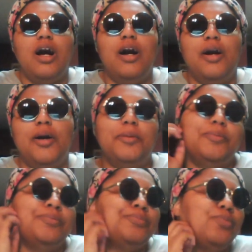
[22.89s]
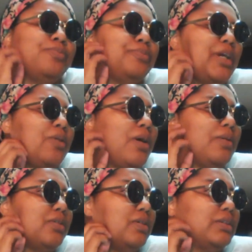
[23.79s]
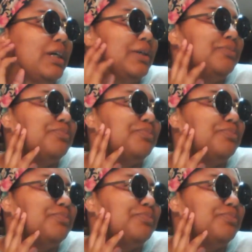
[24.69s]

um, damn, what I was gonna say?